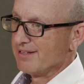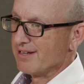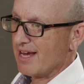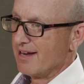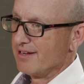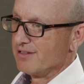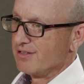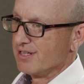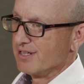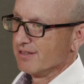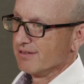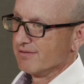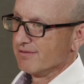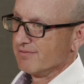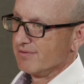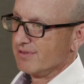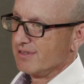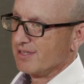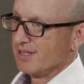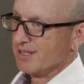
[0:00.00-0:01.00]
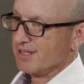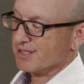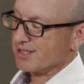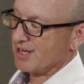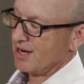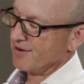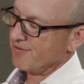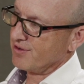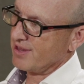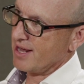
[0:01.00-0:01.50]
And to
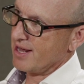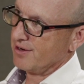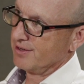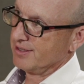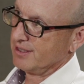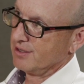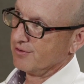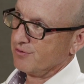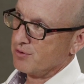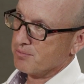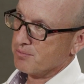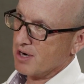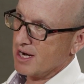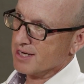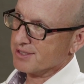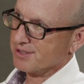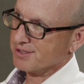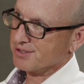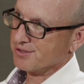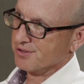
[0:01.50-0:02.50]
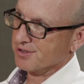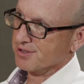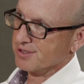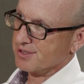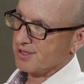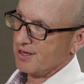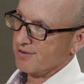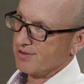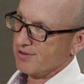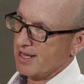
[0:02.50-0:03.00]
decipher that on the interview process, or
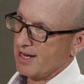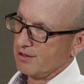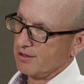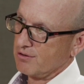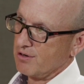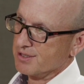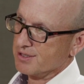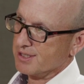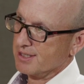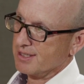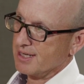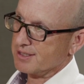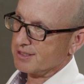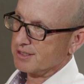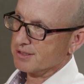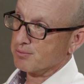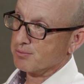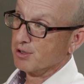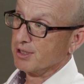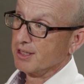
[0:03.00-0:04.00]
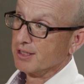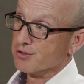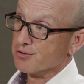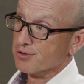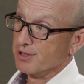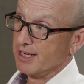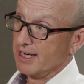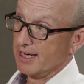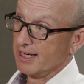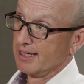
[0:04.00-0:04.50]
to decipher that across the desk, is pretty
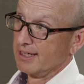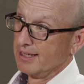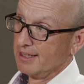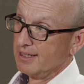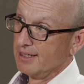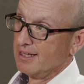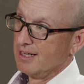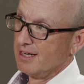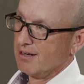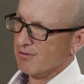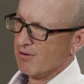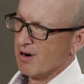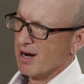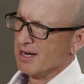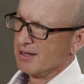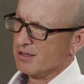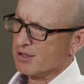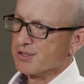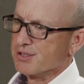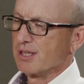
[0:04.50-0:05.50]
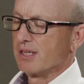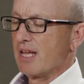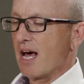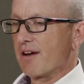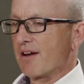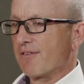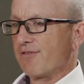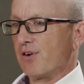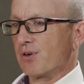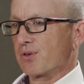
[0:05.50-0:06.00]
intriguing, right? Because a
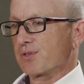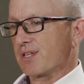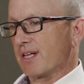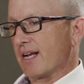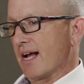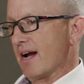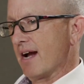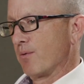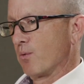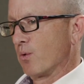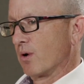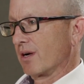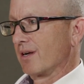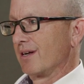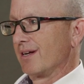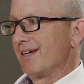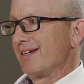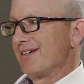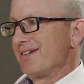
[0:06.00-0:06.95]
lot of folks that I work,